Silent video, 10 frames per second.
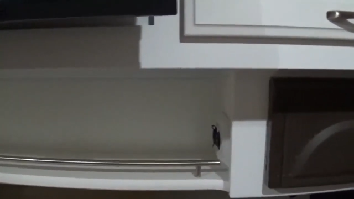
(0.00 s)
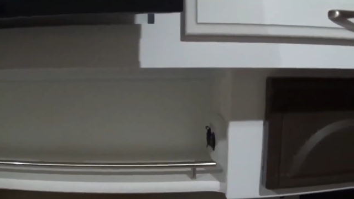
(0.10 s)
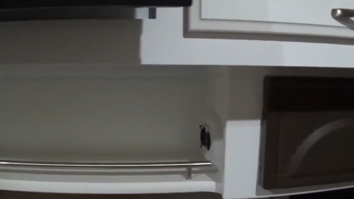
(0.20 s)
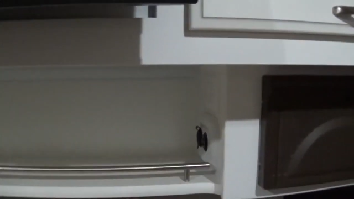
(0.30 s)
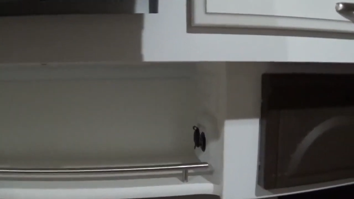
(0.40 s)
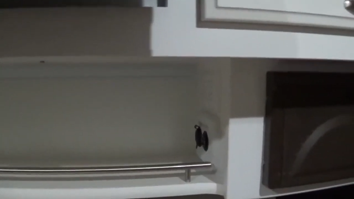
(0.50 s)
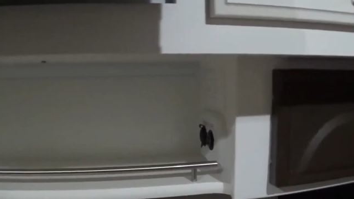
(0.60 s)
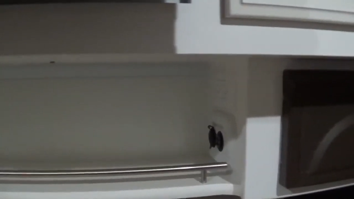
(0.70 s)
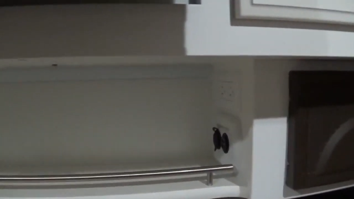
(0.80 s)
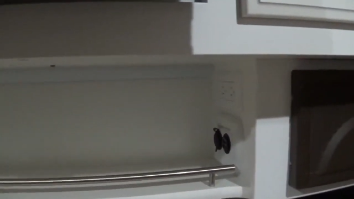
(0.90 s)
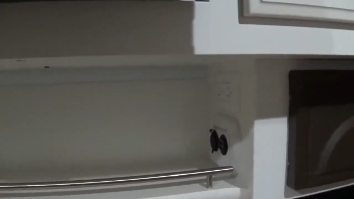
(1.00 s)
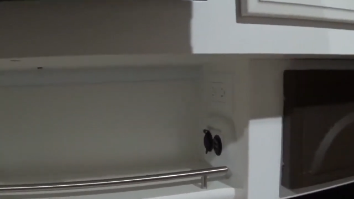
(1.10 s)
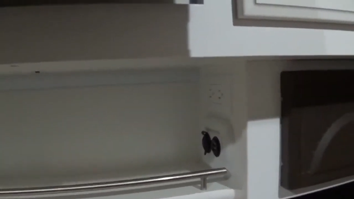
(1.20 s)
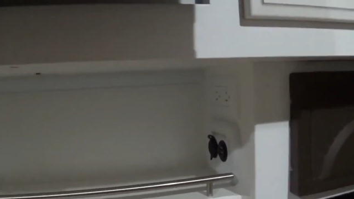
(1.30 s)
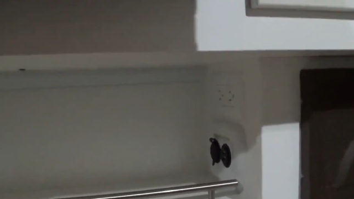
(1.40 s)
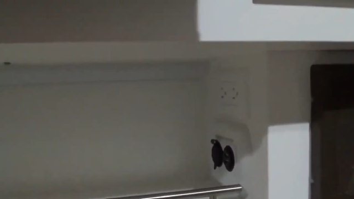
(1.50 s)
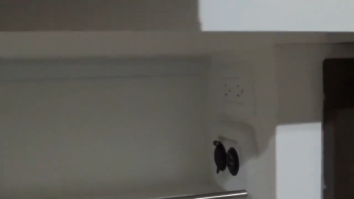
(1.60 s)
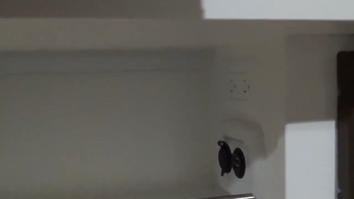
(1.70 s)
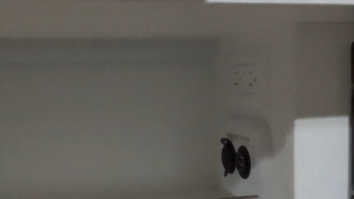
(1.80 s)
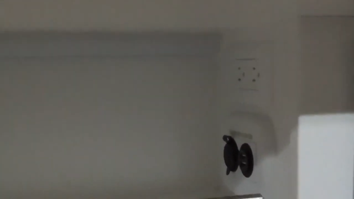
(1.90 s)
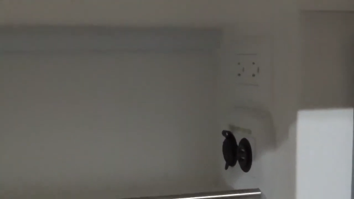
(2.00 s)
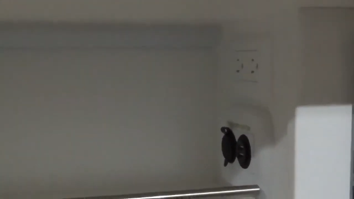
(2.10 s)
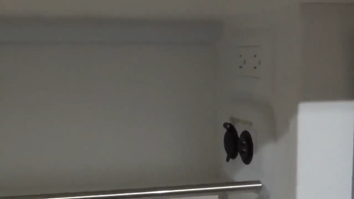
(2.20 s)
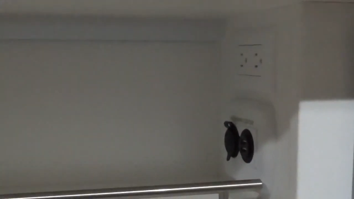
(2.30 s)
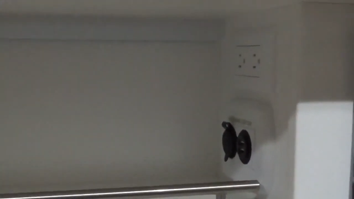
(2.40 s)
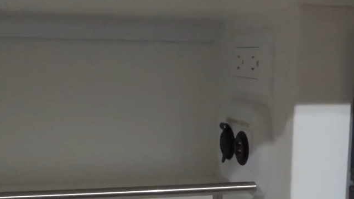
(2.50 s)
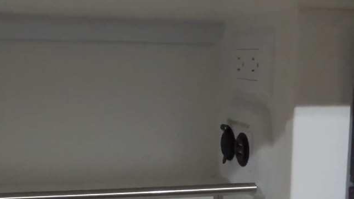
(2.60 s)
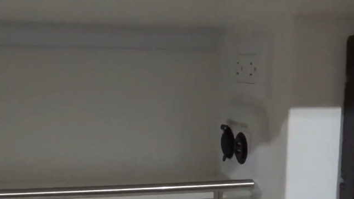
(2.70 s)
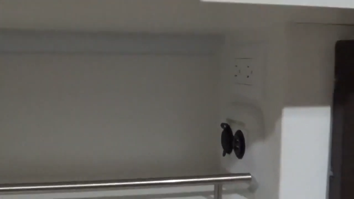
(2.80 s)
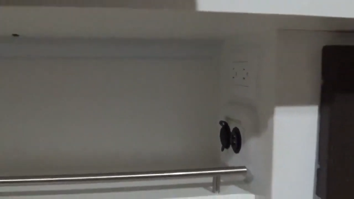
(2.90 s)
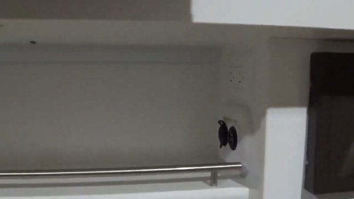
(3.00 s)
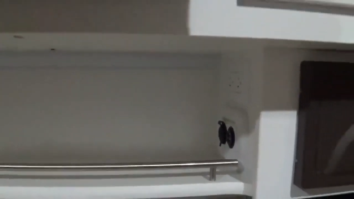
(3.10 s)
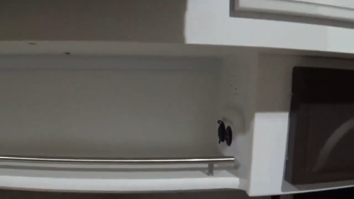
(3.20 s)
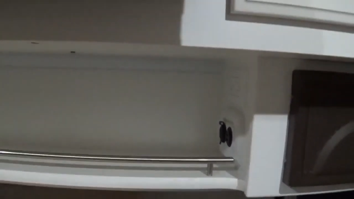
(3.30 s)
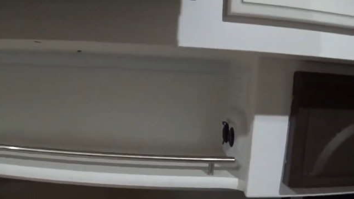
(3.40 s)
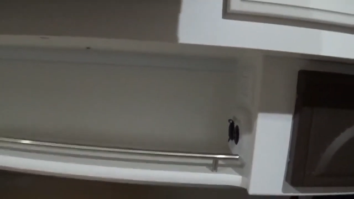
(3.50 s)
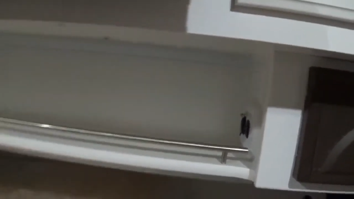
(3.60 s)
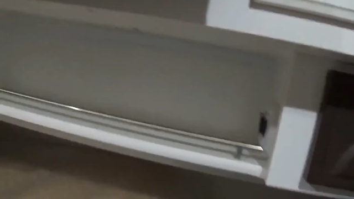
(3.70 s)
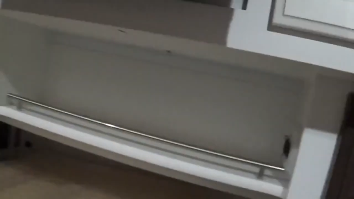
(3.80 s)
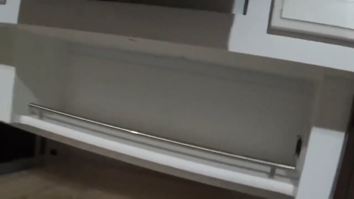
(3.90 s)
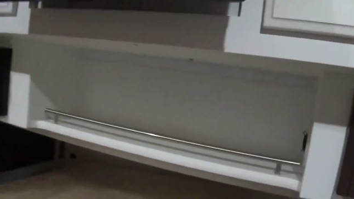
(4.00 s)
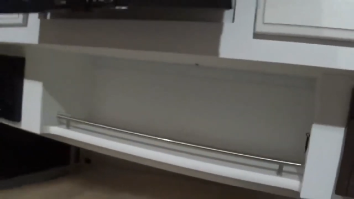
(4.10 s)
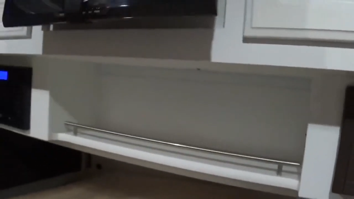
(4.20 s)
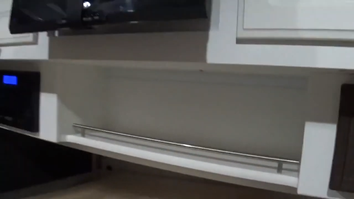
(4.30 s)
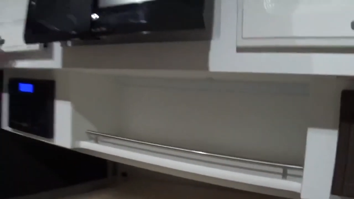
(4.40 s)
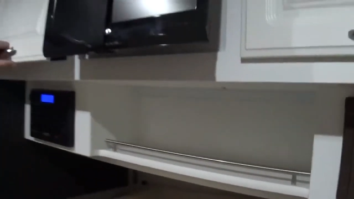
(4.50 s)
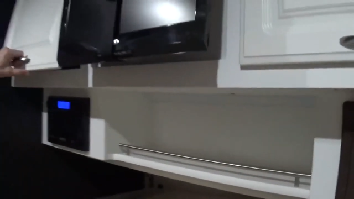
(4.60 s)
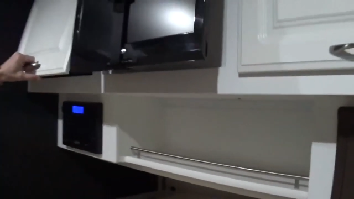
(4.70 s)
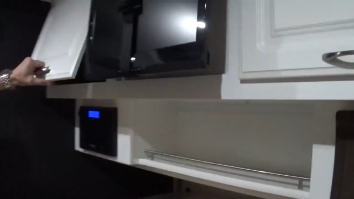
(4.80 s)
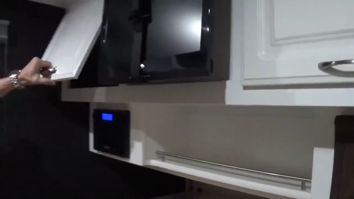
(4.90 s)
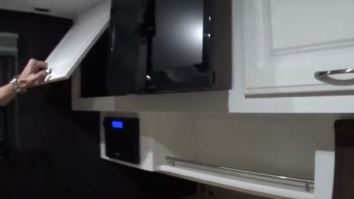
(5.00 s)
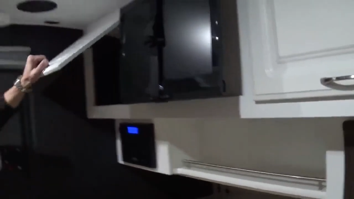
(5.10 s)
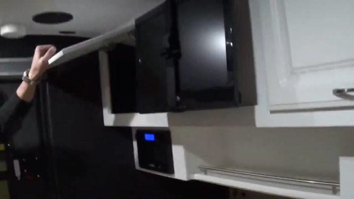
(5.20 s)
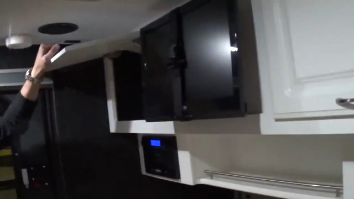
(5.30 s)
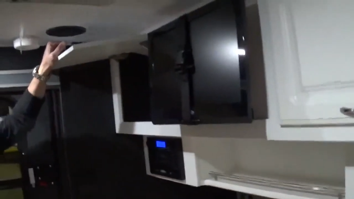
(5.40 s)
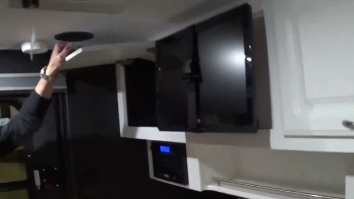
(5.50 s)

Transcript: No face is visible, so there are no lips to read.